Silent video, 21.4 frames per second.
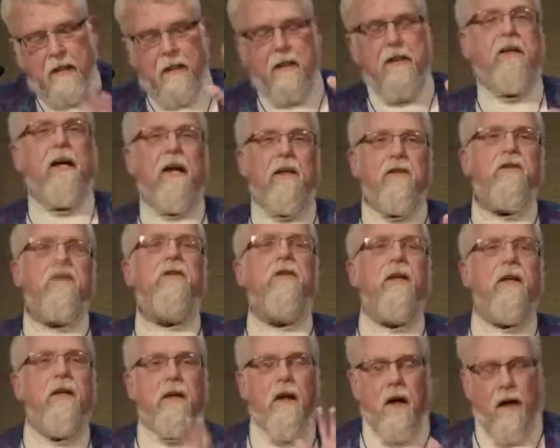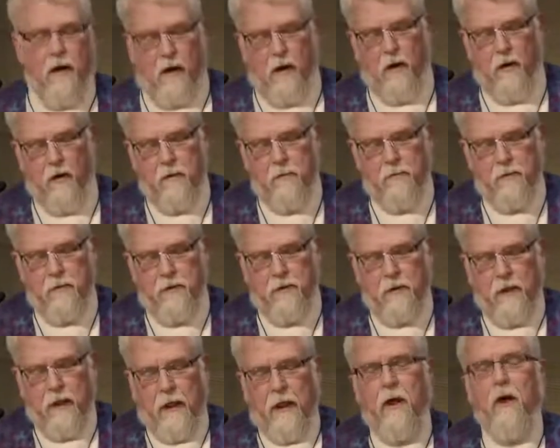in the desert, in our
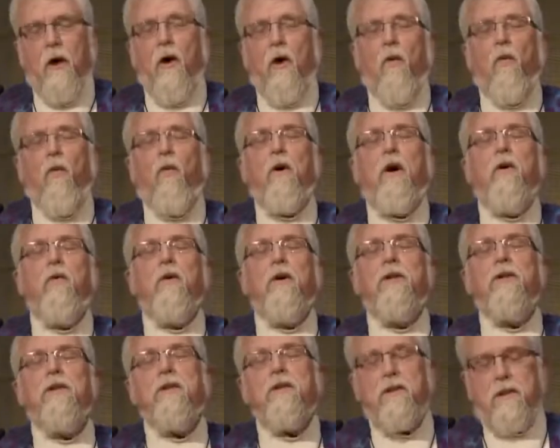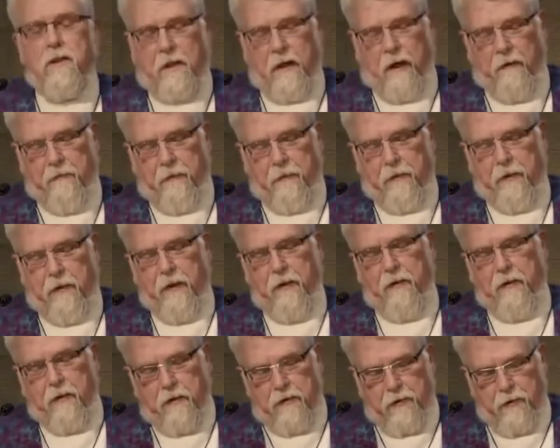homes, we will
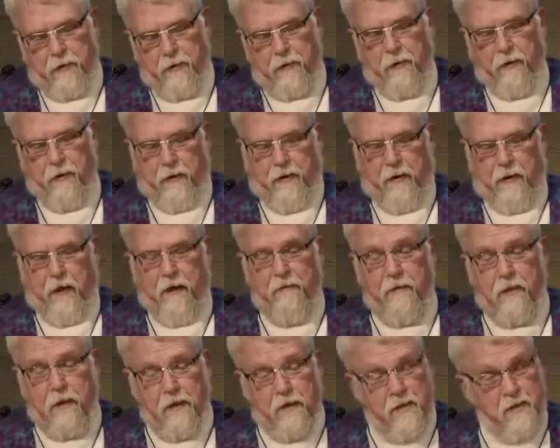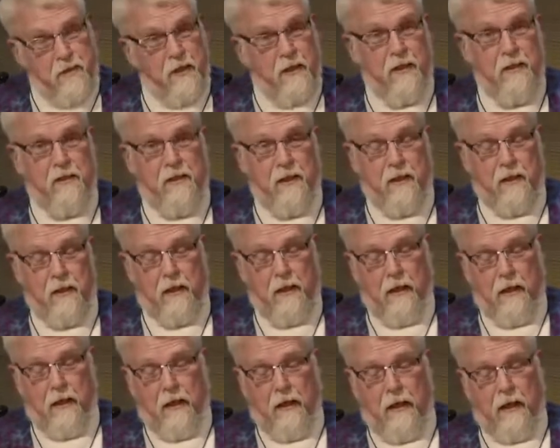discover the truth of this
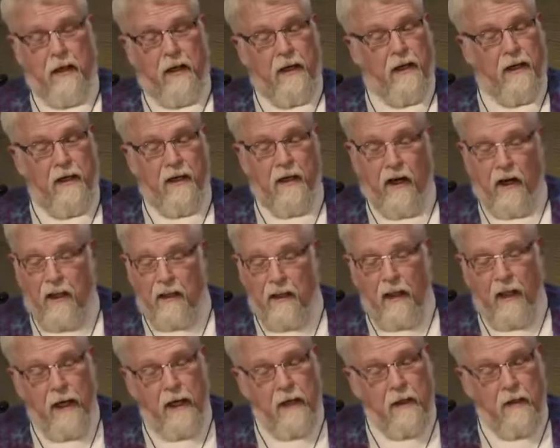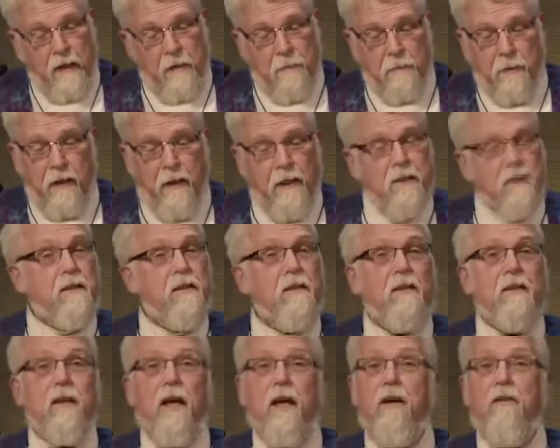season in unlikely
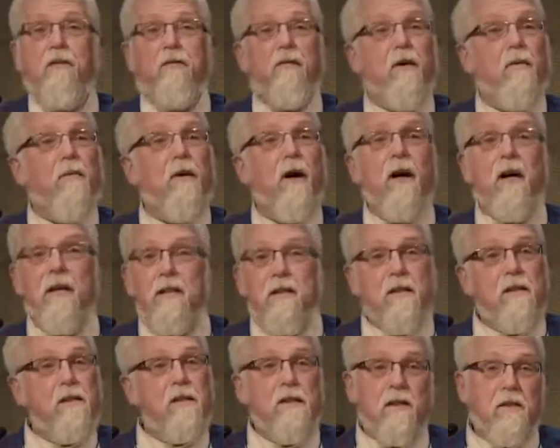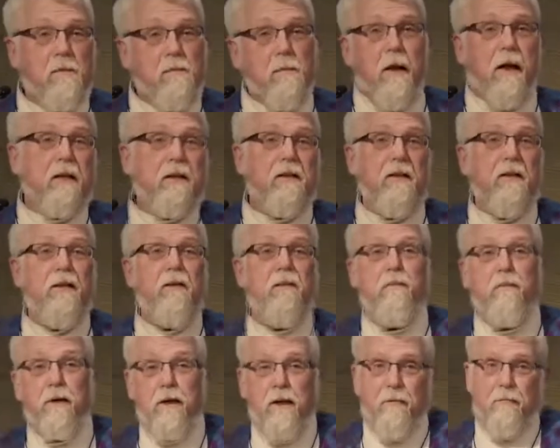places and from
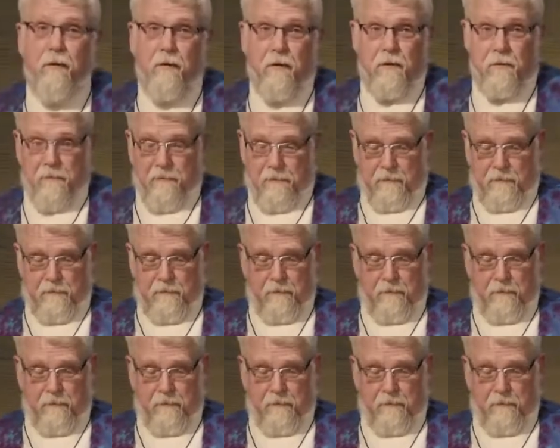unsuspecting people.